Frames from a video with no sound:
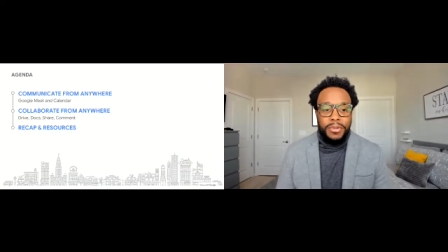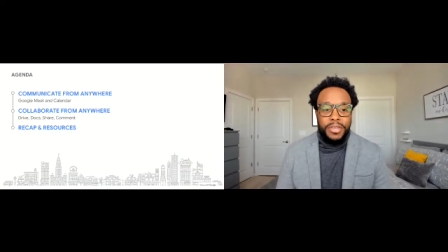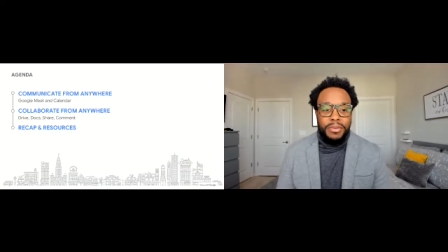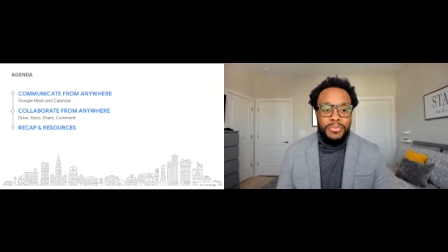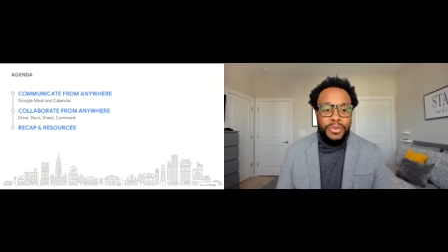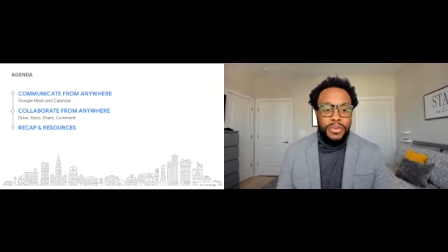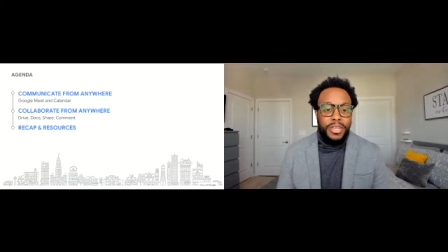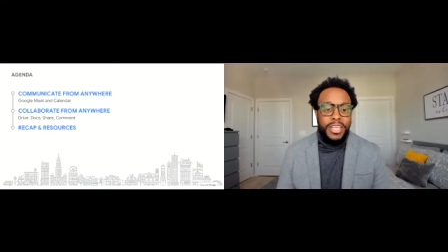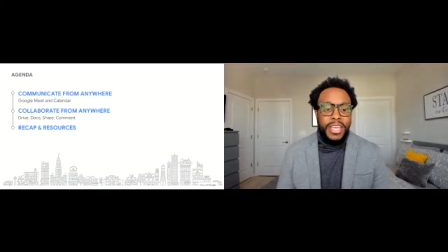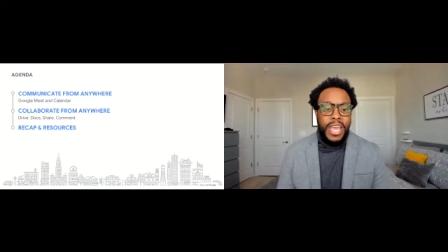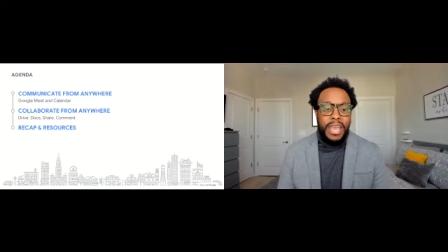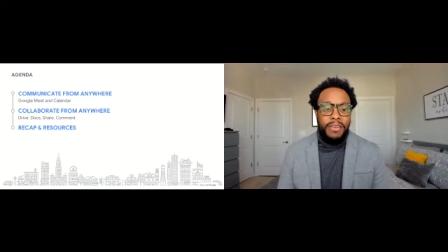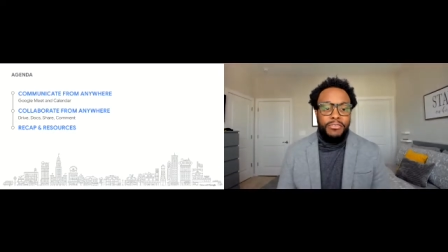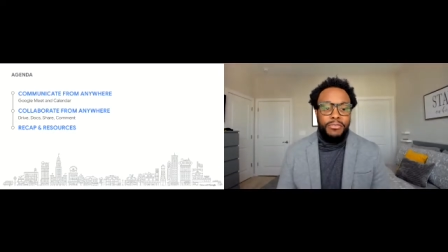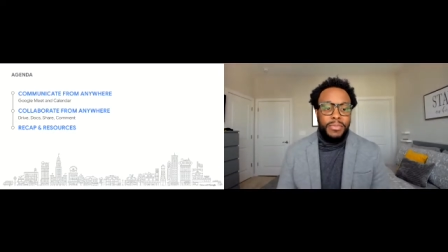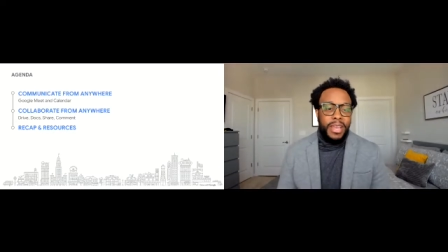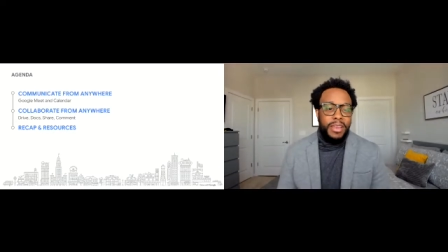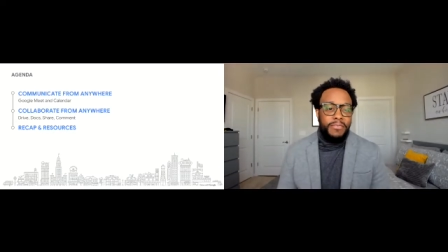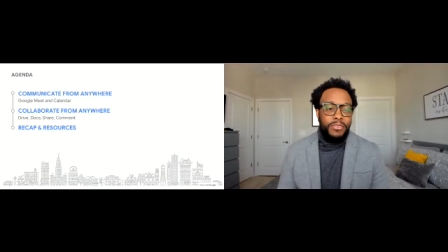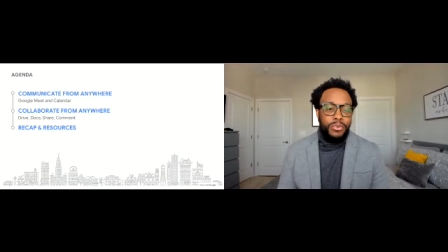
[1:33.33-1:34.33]
Communicate
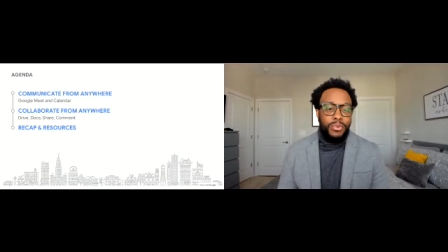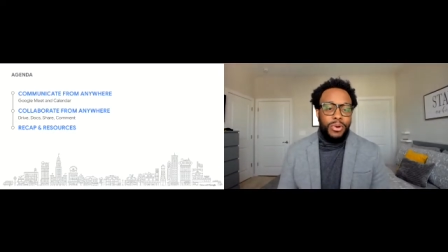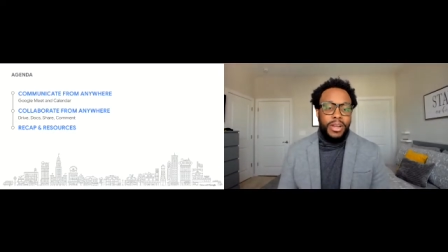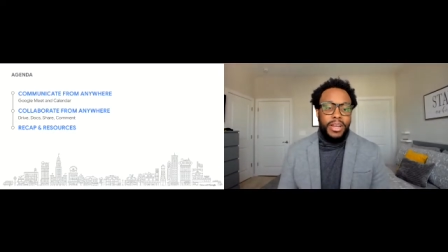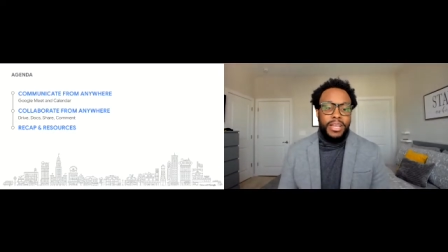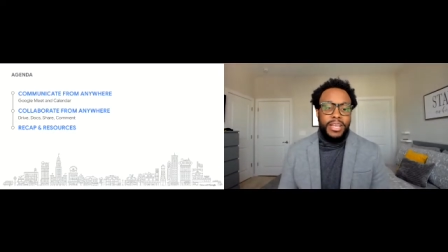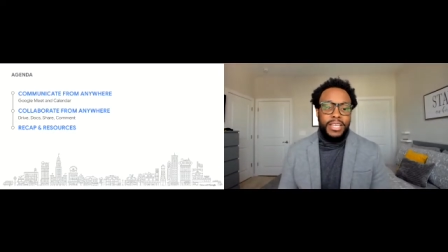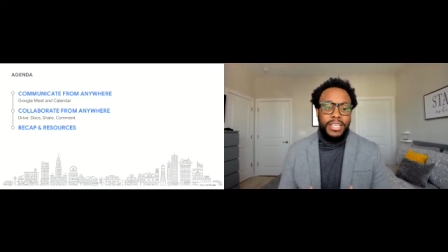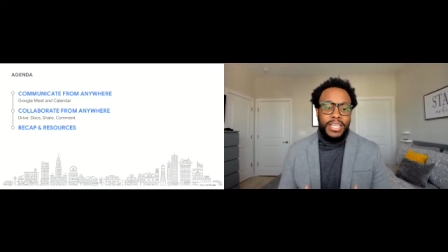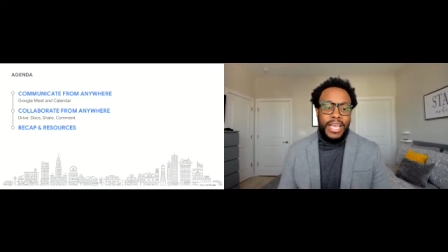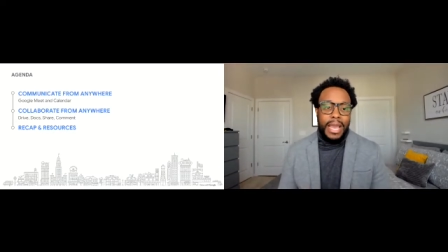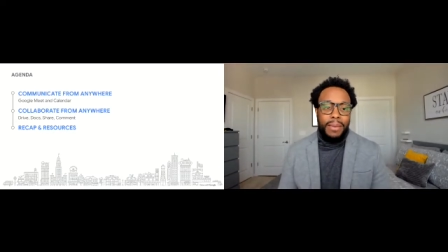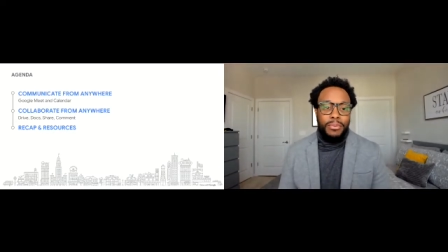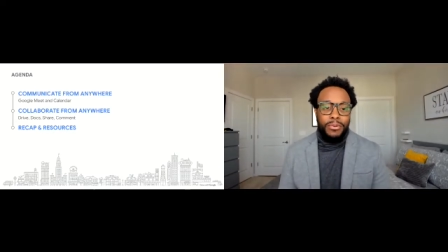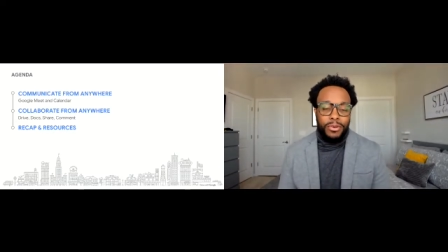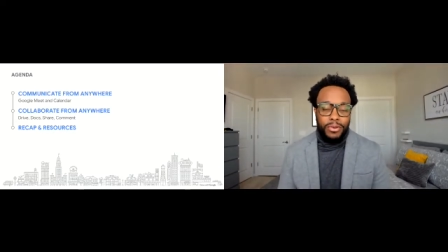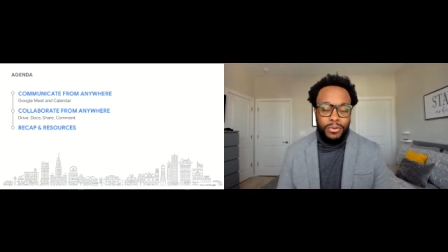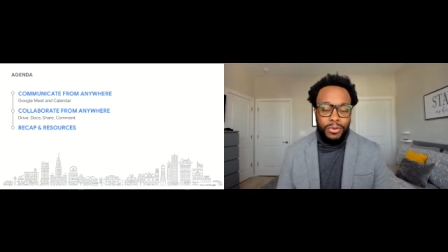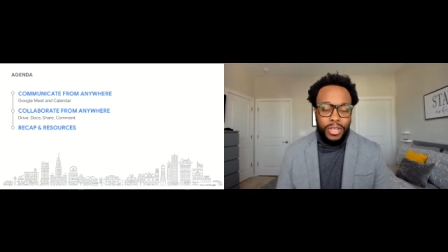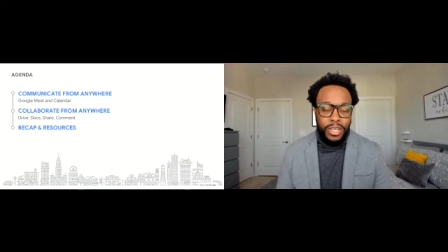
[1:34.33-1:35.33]
from everywhere and
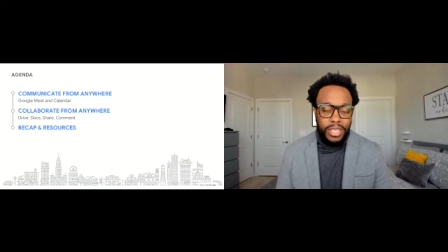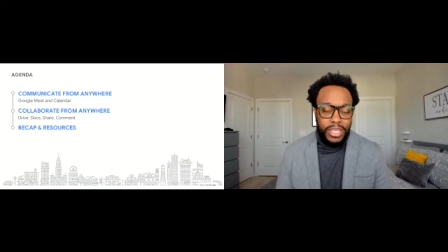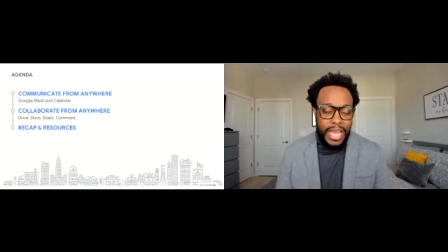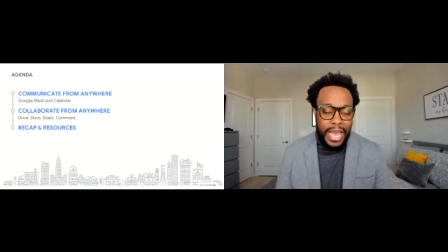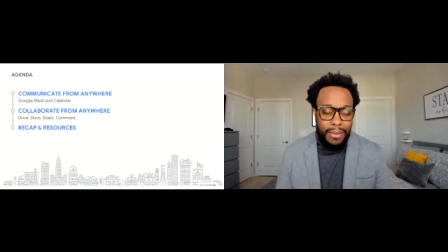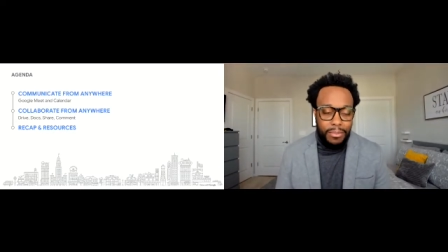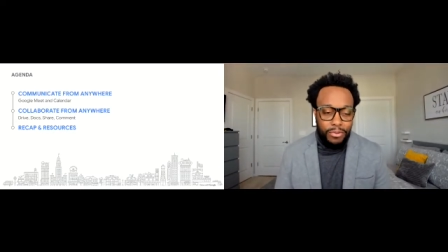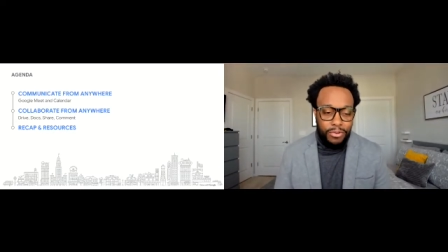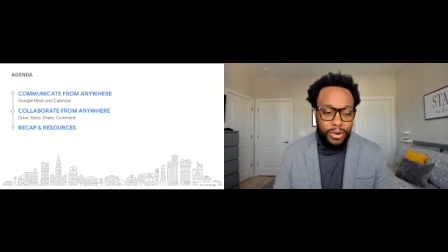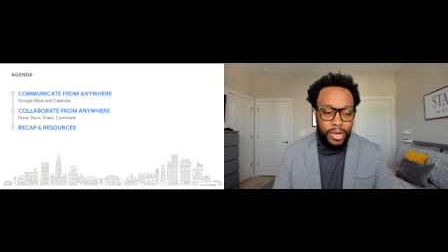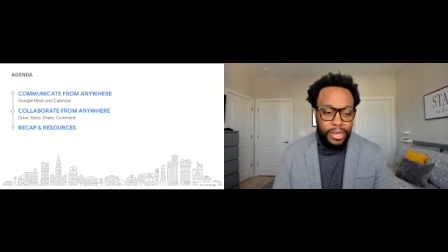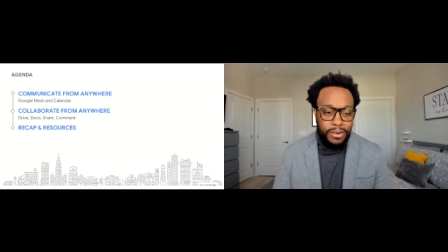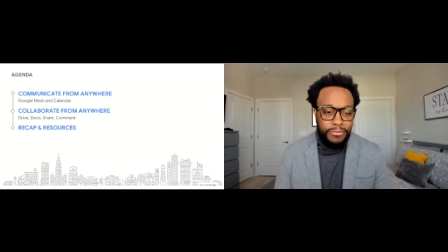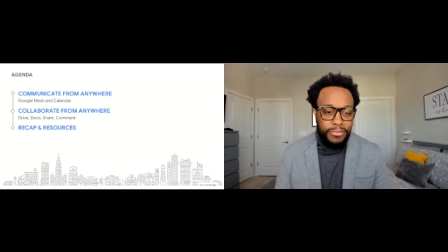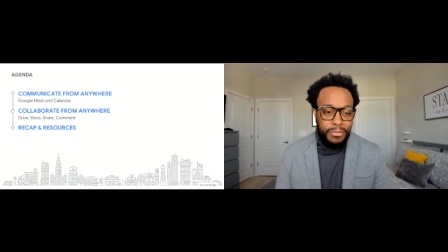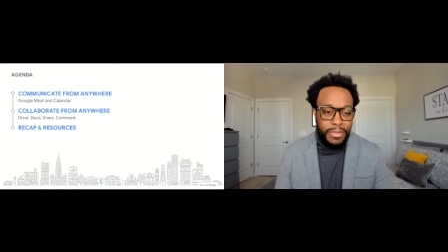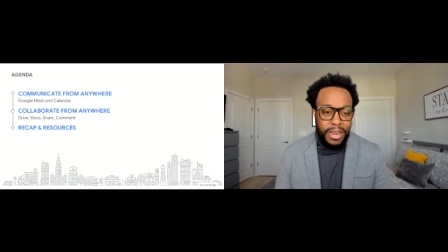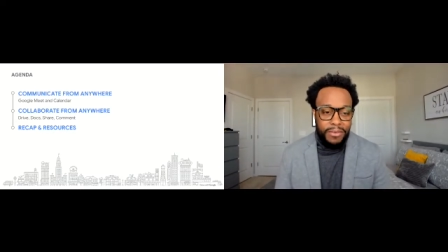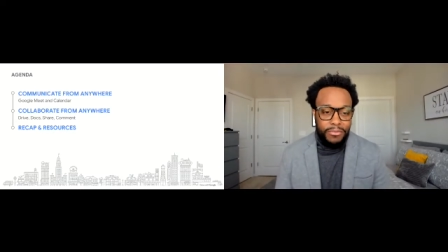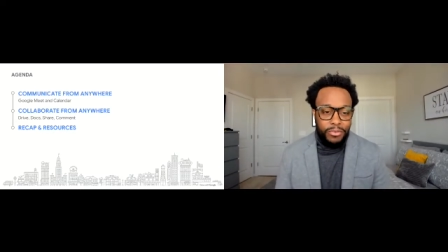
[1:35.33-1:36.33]
collaborate
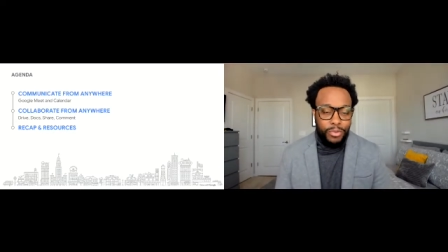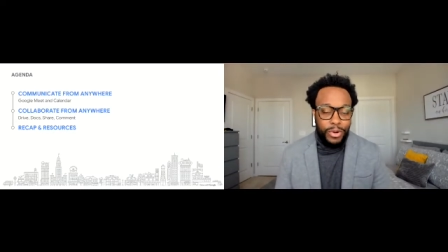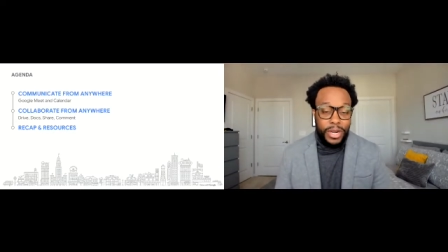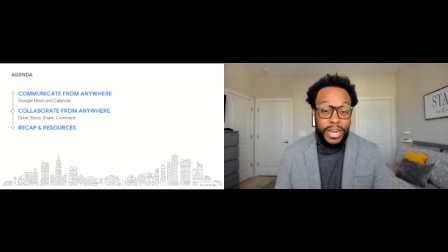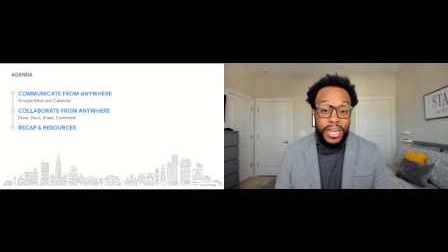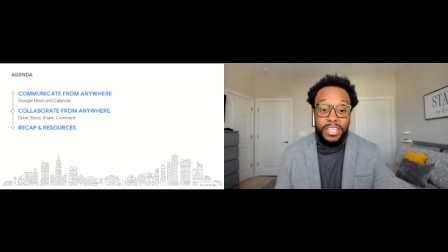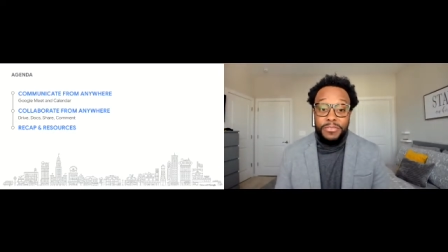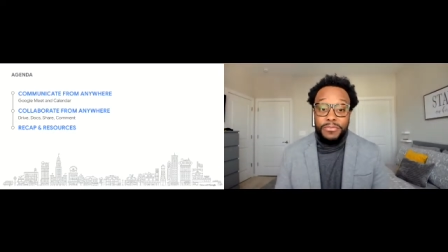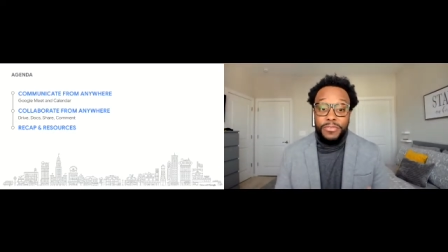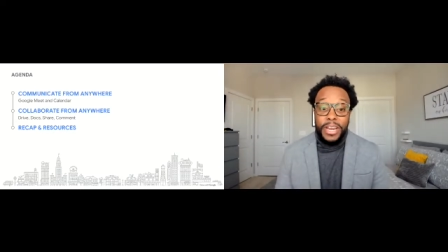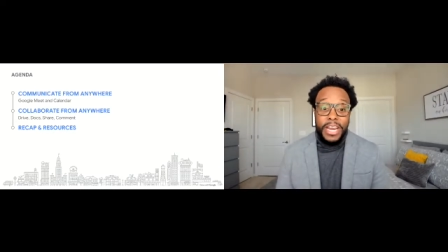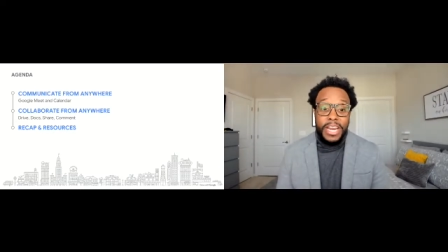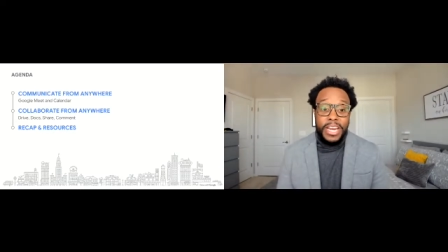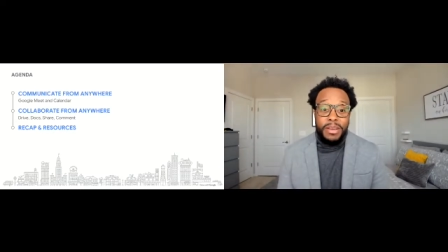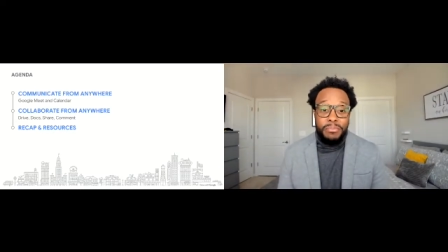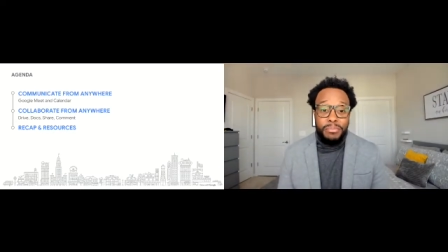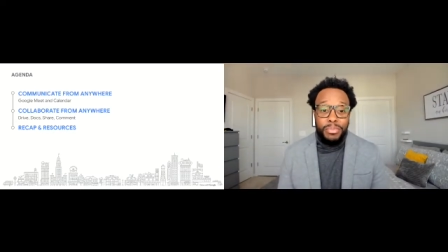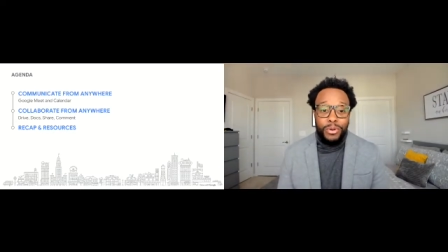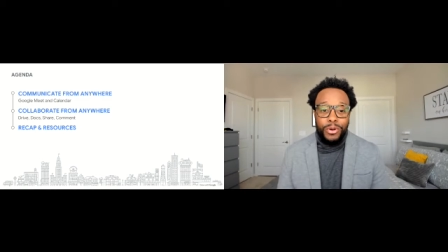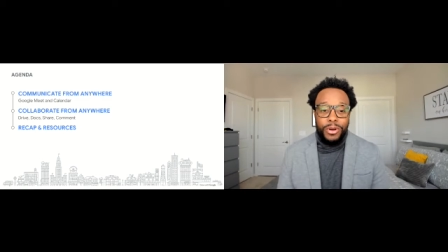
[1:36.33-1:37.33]
from everywhere. It's very
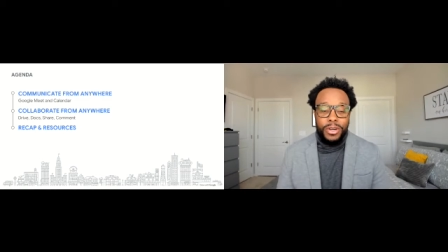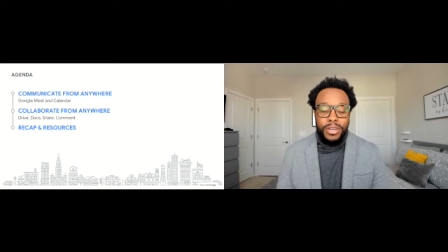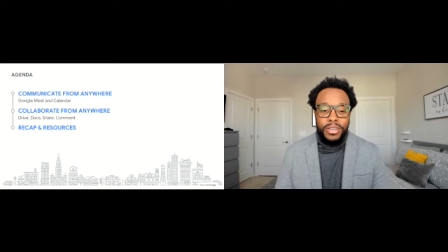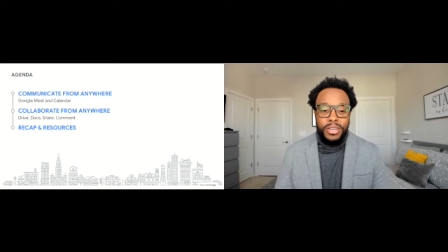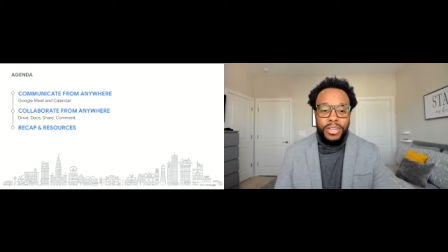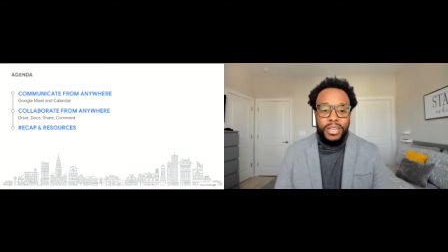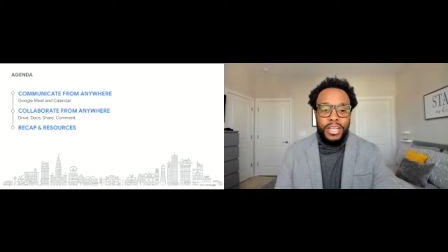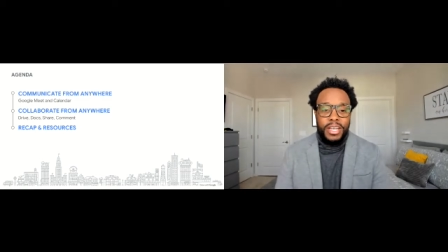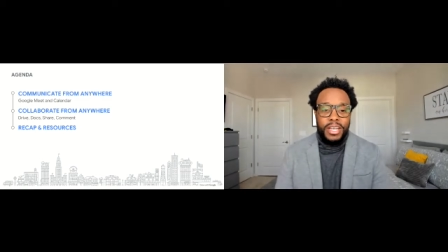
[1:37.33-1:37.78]
important